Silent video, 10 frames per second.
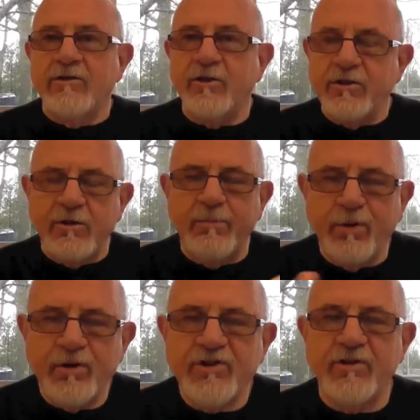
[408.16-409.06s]
So those are
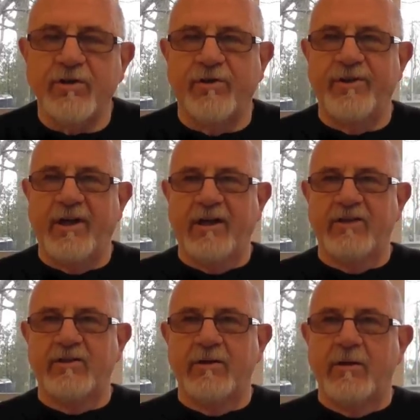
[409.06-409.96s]
personal
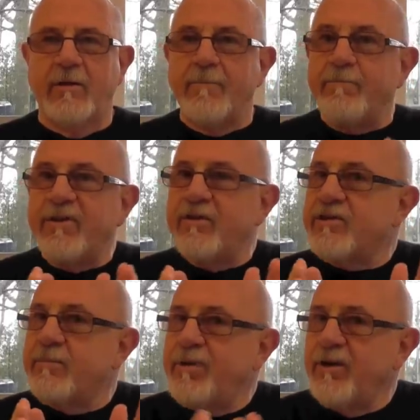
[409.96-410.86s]
things. But
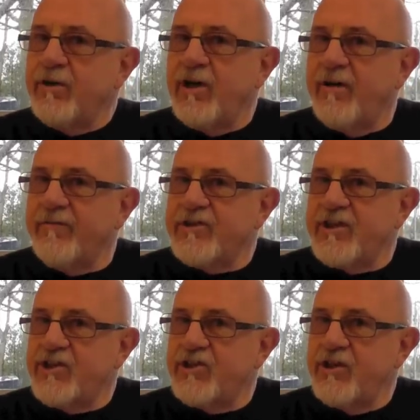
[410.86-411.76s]
there's a bigger
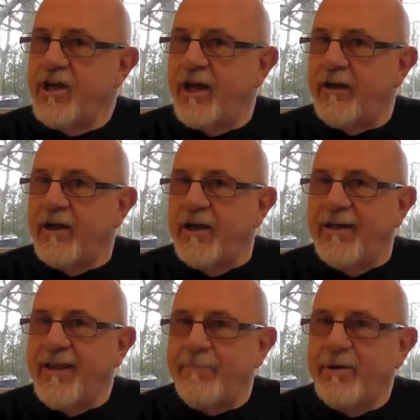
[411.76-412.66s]
conversation yet,
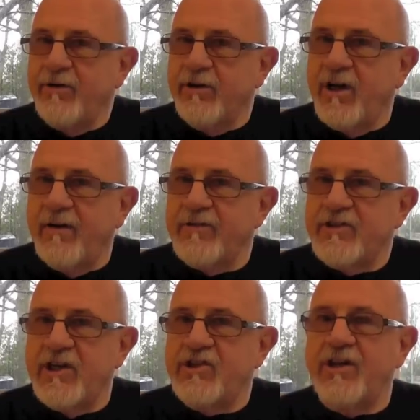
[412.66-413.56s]
and that bigger
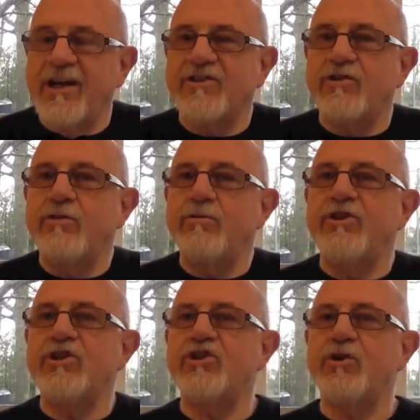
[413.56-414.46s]
conversation has to do with
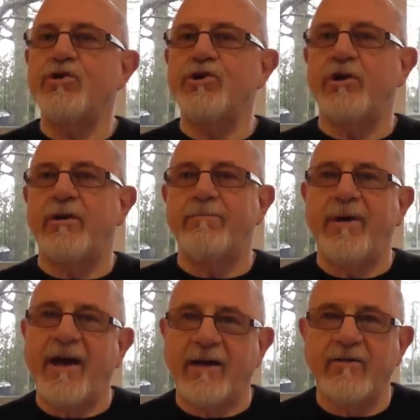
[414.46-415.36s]
the social
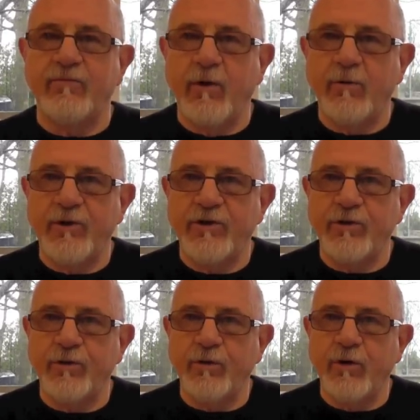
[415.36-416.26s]
impact of what we
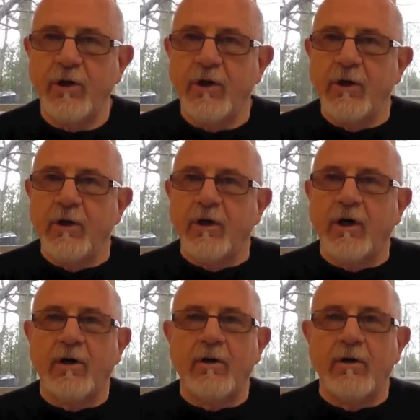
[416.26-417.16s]
do.
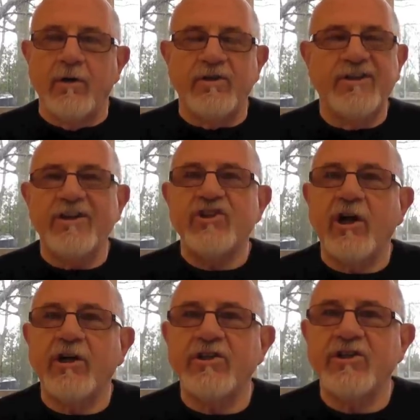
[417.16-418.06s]
Does
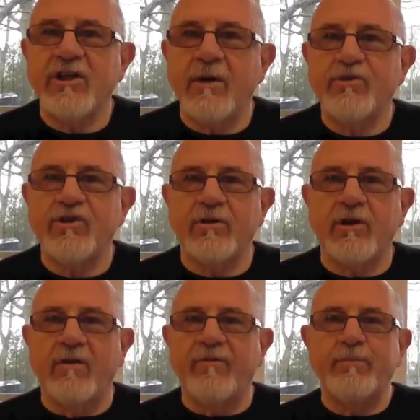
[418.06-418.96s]
our consumption
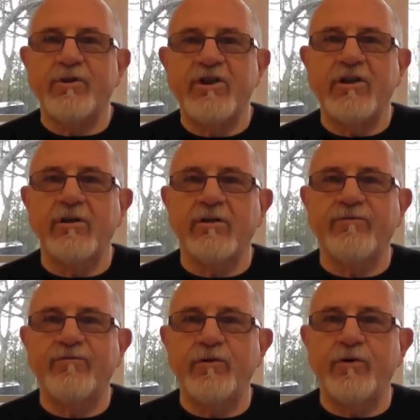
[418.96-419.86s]
of a particular
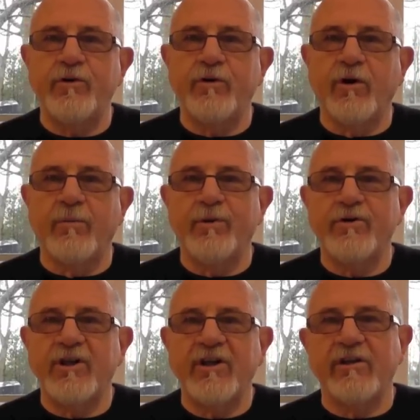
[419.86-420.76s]
food or a
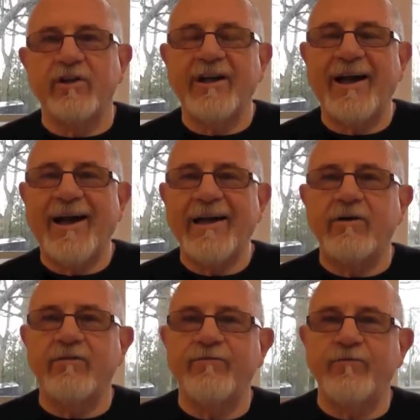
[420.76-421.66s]
particular kind of